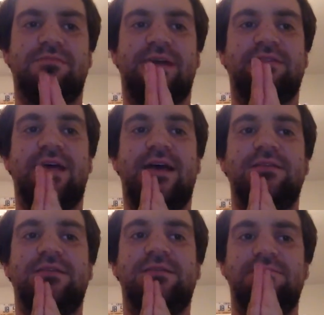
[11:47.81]
smash
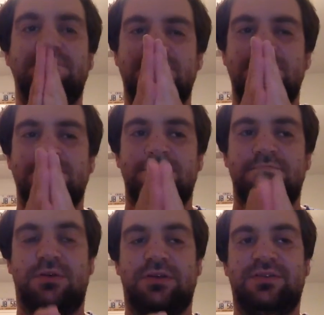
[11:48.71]
that
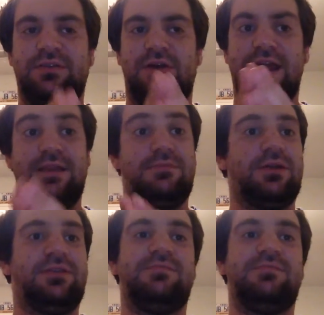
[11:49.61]
button, any button.